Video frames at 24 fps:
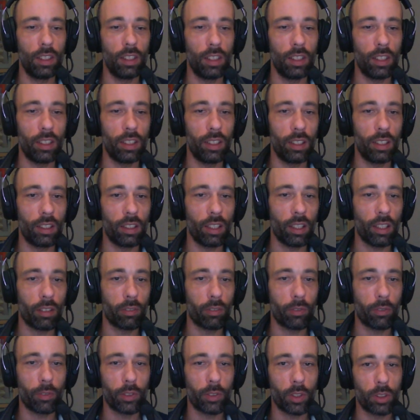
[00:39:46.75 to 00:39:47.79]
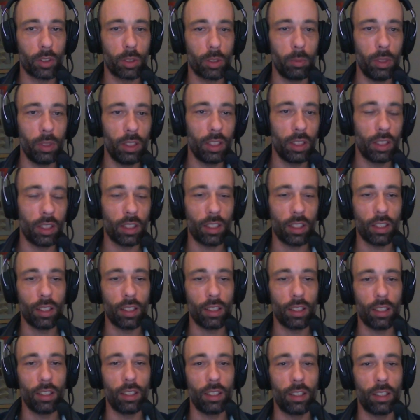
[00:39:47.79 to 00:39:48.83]
in a lot of social media
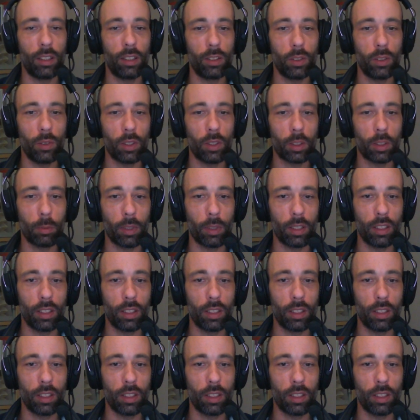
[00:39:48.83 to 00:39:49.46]
towards my